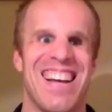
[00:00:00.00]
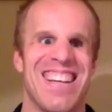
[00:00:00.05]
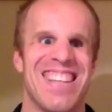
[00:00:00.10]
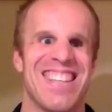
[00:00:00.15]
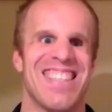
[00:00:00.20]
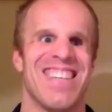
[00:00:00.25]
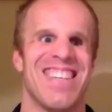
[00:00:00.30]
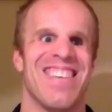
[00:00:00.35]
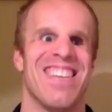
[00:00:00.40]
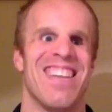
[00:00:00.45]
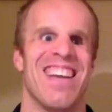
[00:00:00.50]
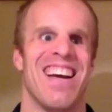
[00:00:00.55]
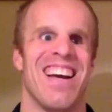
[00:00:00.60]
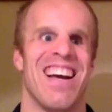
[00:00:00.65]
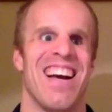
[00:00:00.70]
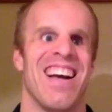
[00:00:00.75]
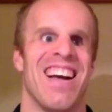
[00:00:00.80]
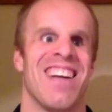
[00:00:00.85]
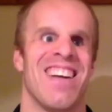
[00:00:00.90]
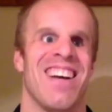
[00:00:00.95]
So yeah.
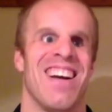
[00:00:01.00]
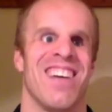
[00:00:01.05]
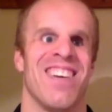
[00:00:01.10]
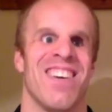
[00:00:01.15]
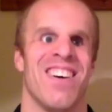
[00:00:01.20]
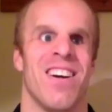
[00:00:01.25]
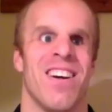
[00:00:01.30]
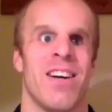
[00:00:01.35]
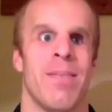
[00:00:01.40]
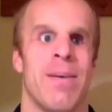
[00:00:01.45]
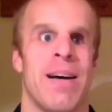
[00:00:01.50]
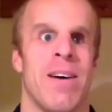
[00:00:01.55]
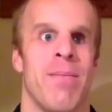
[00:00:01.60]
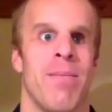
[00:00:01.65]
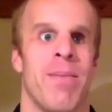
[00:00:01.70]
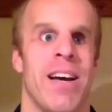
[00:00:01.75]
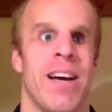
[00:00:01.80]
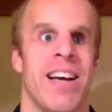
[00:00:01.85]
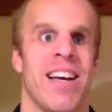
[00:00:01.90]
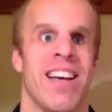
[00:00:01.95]
I called it a
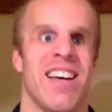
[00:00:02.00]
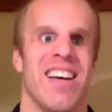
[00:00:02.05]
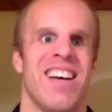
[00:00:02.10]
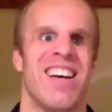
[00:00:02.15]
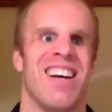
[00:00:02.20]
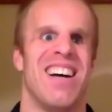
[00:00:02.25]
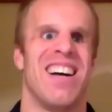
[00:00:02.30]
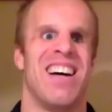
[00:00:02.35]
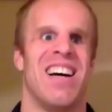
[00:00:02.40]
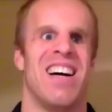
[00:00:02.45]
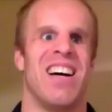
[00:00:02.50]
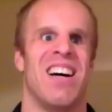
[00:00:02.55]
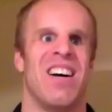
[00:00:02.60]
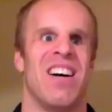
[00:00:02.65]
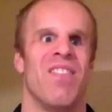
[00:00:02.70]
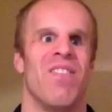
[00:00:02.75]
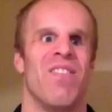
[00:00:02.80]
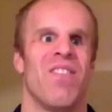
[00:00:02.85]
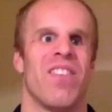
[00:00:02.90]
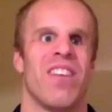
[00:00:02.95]
mountain bike.
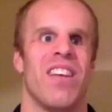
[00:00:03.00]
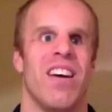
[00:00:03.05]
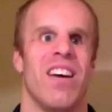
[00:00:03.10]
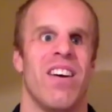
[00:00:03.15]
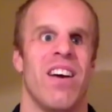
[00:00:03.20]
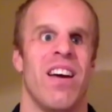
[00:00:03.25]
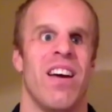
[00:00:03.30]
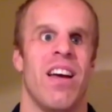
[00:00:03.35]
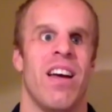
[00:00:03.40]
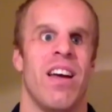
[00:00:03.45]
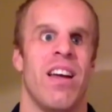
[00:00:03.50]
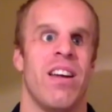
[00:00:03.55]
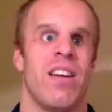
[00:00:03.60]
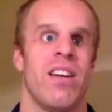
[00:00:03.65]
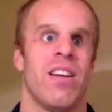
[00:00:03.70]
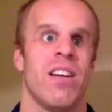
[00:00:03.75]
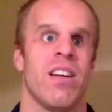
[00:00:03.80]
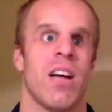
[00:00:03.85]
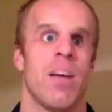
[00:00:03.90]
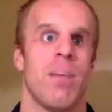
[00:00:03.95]

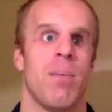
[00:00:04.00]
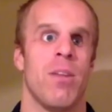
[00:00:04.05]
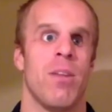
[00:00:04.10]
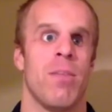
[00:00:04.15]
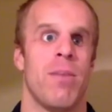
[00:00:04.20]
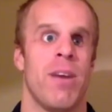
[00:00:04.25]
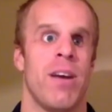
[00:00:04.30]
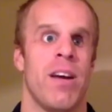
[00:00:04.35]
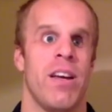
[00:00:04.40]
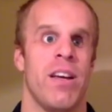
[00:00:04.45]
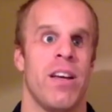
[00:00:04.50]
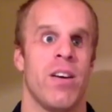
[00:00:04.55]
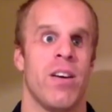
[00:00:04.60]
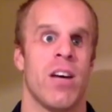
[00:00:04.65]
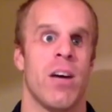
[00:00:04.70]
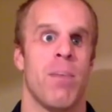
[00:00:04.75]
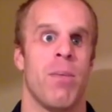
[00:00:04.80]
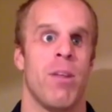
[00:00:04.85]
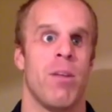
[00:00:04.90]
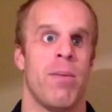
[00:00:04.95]
And a couple of my, a
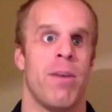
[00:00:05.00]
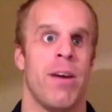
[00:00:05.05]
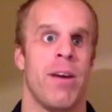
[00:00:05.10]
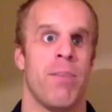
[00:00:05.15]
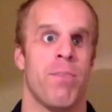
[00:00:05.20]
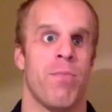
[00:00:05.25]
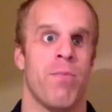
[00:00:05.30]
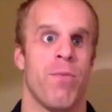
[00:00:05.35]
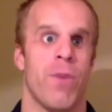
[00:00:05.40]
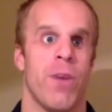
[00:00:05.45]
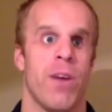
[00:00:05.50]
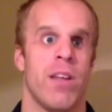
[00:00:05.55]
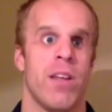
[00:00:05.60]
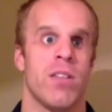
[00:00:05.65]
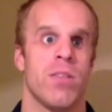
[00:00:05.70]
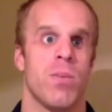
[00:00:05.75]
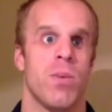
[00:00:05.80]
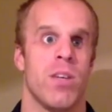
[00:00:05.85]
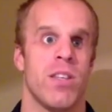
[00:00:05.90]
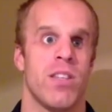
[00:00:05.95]
couple of my
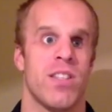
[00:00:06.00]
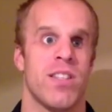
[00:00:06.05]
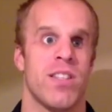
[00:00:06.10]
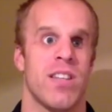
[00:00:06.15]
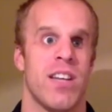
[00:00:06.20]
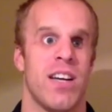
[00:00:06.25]
friends, once